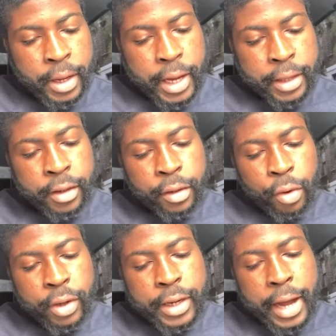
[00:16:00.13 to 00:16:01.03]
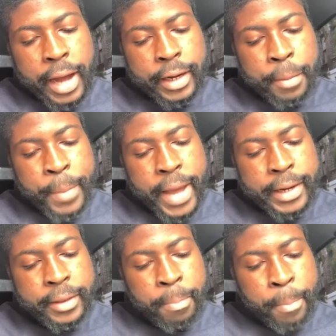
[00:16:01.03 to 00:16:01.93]
And the Lord God
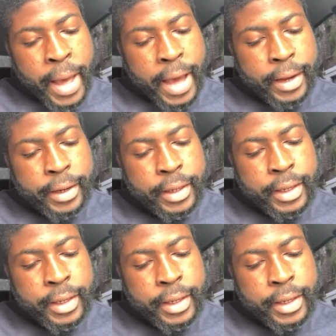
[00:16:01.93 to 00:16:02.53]
commanded the man,